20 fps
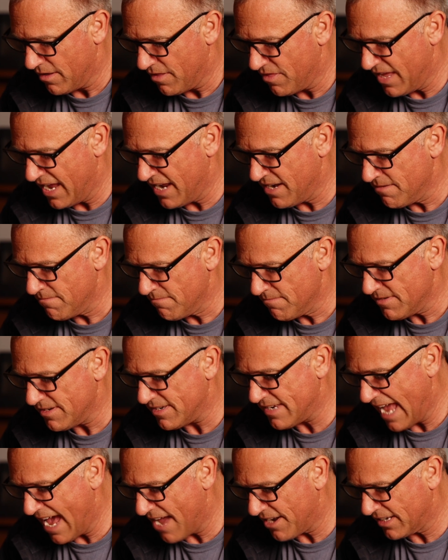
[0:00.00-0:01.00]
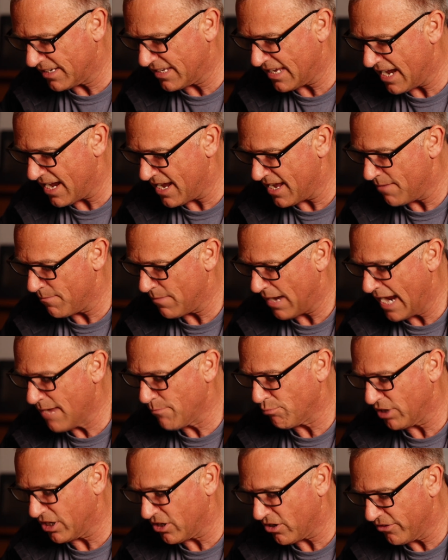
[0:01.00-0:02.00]
Then down it came,
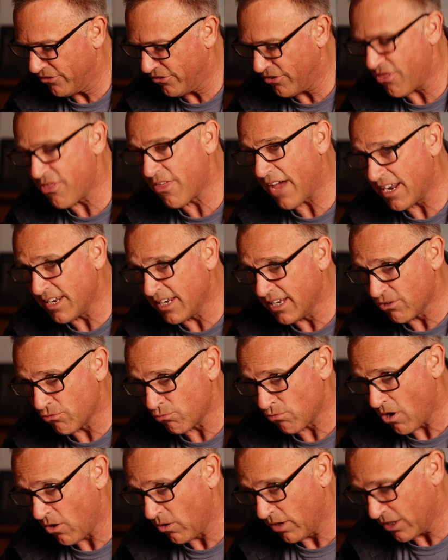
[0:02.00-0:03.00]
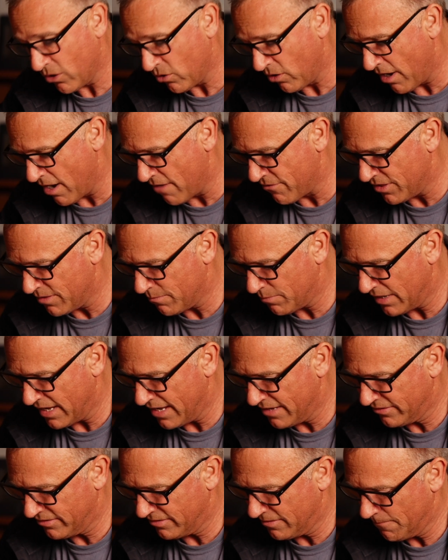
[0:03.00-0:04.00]
apricots thudding and rolling all over the
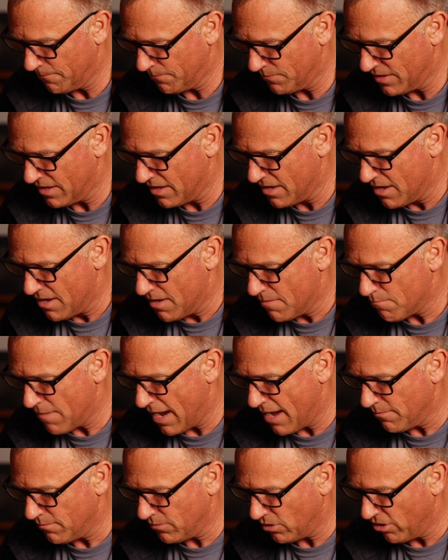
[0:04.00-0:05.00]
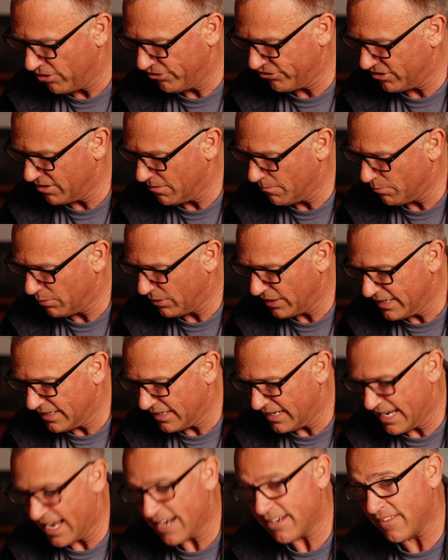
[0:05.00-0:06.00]
place. Mum lost
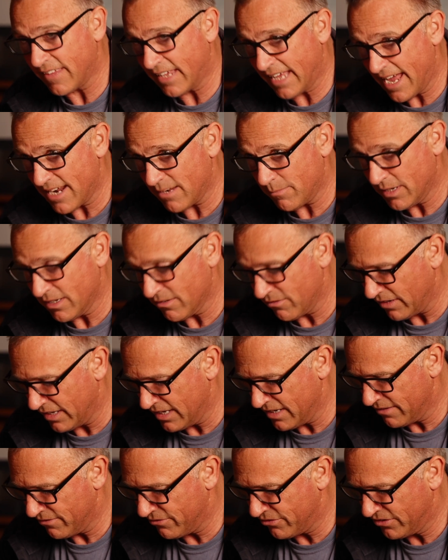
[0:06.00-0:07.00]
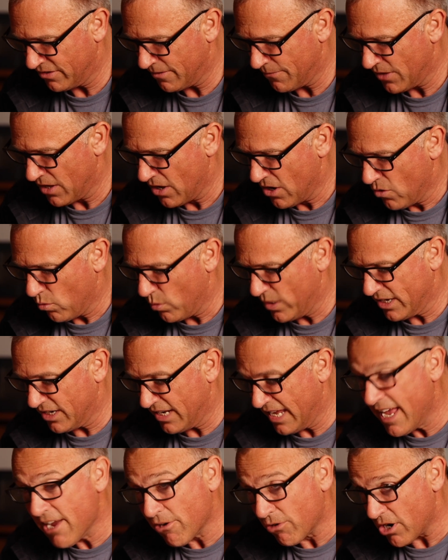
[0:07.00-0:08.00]
completely under the canopy of leaves. We could
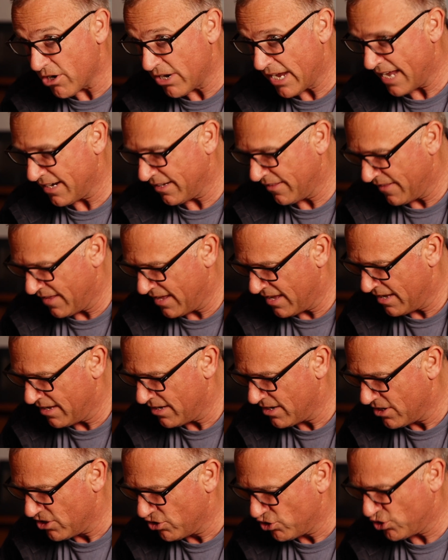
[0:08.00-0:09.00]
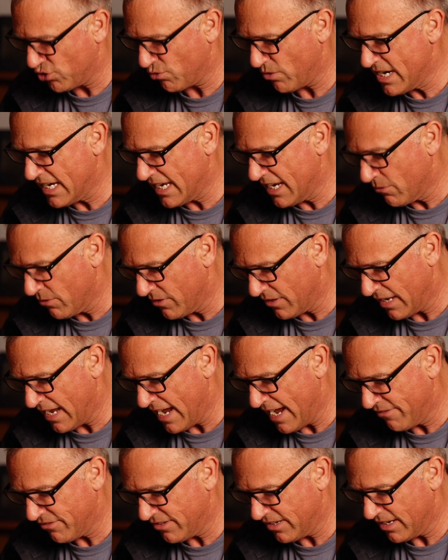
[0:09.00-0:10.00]
hear her under there, shrieking with
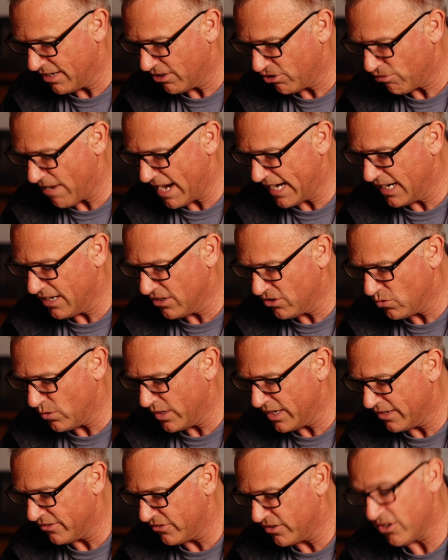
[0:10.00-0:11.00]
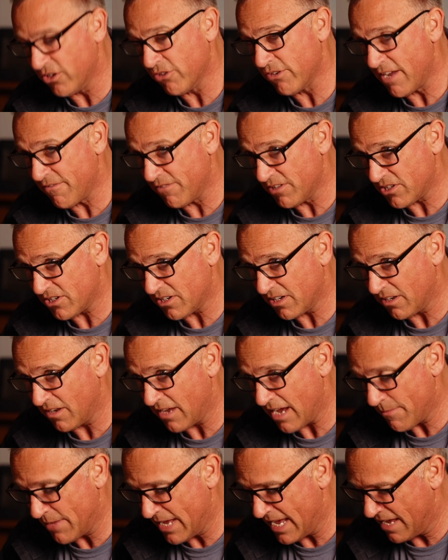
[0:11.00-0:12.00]
laughter, cracking twigs in her efforts to
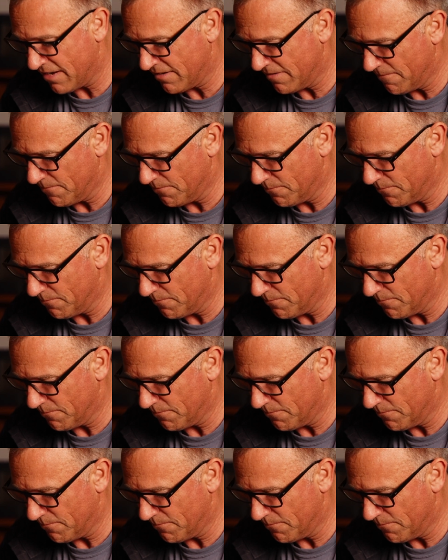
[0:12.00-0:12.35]
climb out.